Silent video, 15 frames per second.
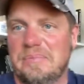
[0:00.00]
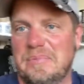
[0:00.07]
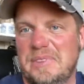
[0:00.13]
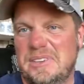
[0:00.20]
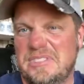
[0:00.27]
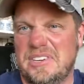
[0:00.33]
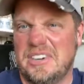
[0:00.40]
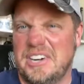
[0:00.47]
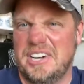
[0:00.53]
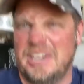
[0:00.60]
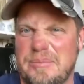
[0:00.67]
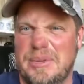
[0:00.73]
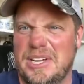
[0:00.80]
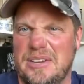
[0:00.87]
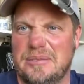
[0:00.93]
That's an alright
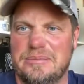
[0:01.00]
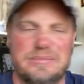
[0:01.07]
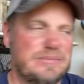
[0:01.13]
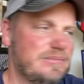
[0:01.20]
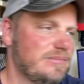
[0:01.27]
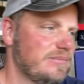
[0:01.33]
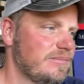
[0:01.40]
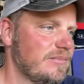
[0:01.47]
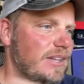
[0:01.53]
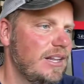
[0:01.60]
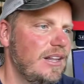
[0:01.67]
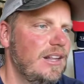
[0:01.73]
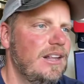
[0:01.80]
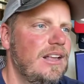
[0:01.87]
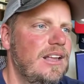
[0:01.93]
hand-me-down.
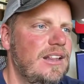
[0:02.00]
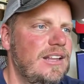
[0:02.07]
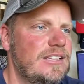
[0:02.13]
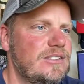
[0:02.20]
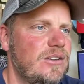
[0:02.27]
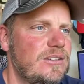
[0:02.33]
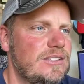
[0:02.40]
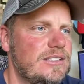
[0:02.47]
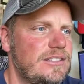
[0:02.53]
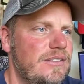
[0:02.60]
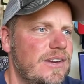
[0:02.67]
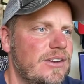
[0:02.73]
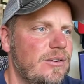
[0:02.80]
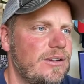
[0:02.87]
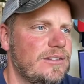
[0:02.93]
Let's go. Let's see if I
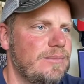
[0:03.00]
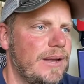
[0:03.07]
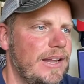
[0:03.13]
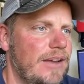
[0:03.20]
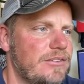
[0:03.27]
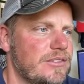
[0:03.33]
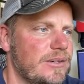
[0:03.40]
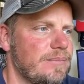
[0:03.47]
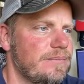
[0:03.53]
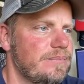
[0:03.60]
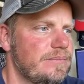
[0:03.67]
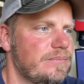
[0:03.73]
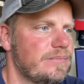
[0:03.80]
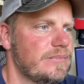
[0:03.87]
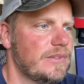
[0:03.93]
can go to this, my live stream.
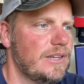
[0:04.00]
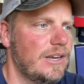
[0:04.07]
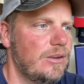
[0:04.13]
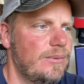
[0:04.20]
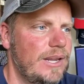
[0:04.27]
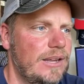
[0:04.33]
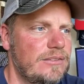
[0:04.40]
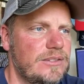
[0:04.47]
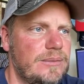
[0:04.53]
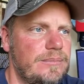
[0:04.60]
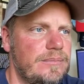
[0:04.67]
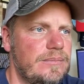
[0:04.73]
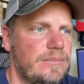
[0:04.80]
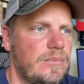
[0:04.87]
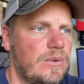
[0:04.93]
Can I go to my live stream?
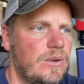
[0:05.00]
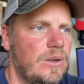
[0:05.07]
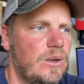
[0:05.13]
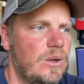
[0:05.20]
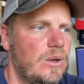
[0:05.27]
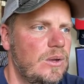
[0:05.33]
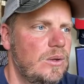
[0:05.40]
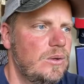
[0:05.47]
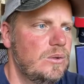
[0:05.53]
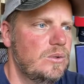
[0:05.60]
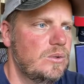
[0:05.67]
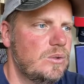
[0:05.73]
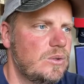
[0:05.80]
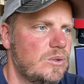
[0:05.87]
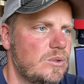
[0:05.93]

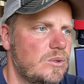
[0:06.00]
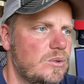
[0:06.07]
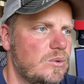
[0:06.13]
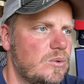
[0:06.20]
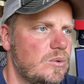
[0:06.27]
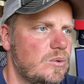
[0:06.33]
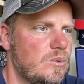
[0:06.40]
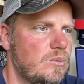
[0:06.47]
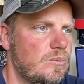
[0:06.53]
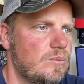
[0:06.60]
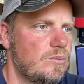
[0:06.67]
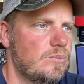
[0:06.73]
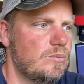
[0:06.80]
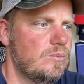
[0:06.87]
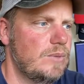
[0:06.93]
Uh,
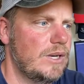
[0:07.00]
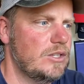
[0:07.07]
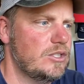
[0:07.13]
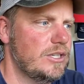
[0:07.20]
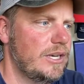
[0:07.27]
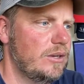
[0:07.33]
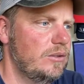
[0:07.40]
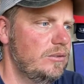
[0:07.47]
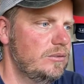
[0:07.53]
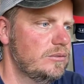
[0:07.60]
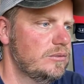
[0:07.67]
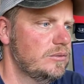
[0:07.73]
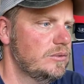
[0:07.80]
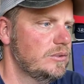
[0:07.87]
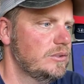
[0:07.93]
my channel?
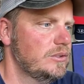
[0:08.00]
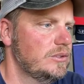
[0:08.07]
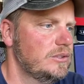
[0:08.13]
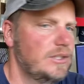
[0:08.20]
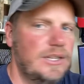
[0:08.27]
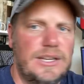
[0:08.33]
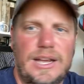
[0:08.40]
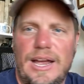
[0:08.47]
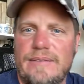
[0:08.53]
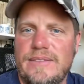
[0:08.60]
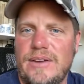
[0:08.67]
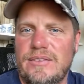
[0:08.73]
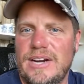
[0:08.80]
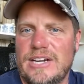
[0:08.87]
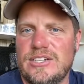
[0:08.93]
I've
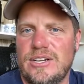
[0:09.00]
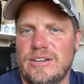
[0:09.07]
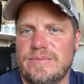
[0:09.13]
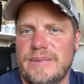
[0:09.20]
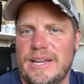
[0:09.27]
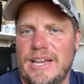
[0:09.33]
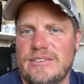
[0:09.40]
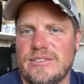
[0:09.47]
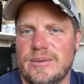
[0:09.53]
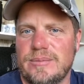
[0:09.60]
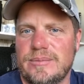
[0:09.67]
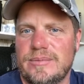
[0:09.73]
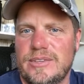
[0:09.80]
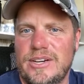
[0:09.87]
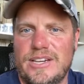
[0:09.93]
never actually looked at my live stream.
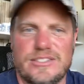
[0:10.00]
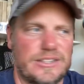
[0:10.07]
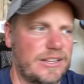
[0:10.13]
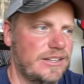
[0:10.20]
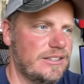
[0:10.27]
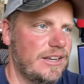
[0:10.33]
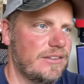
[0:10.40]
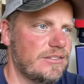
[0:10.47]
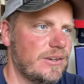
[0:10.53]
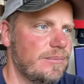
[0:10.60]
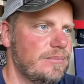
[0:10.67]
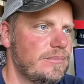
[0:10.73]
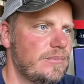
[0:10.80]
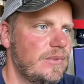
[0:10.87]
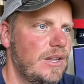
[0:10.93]
You guys are on this live
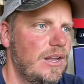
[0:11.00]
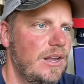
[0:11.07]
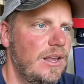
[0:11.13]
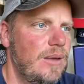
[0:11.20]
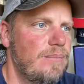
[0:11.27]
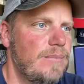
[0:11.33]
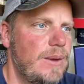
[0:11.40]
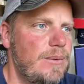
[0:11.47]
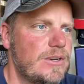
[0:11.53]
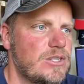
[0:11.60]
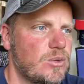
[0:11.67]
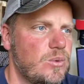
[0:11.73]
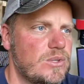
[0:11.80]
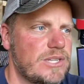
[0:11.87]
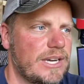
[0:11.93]
stream. Maybe I
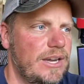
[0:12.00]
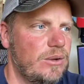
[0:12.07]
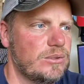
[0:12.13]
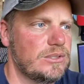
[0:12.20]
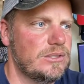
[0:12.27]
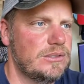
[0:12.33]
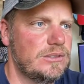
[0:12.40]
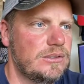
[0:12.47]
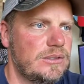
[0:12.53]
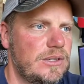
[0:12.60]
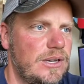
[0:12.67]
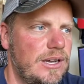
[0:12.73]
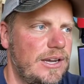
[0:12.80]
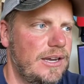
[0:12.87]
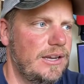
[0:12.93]
should switch accounts.
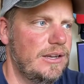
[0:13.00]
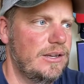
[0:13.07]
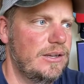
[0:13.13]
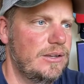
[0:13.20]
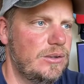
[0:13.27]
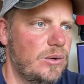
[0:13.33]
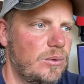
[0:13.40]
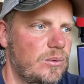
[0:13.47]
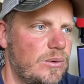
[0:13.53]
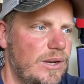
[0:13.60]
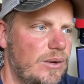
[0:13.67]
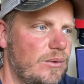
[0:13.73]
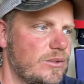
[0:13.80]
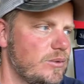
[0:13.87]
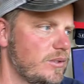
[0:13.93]
No, I
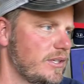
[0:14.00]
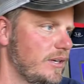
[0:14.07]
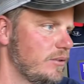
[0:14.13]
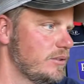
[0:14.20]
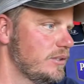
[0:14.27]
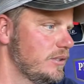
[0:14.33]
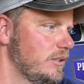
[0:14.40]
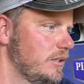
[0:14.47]
don't want to switch accounts.